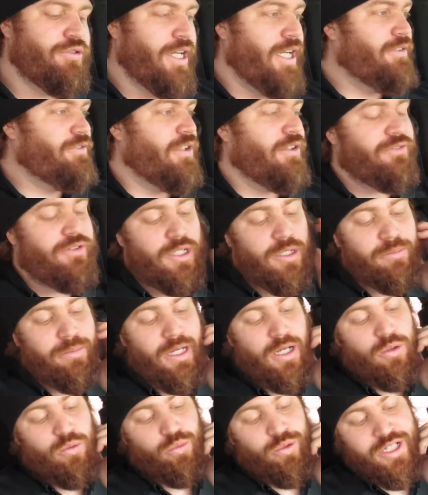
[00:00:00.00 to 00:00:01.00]
9,500
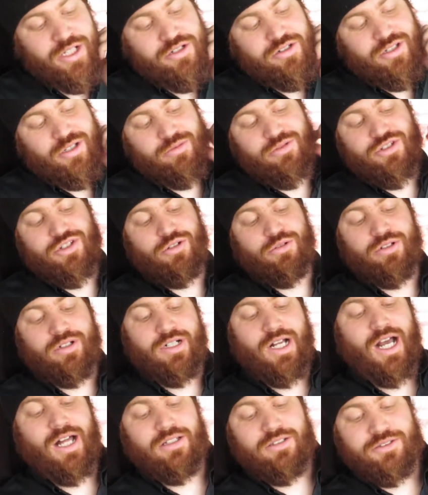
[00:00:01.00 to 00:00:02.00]
pound winch, that was
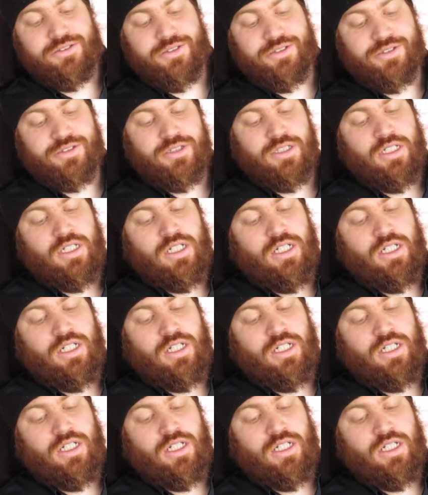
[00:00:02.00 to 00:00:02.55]
$200.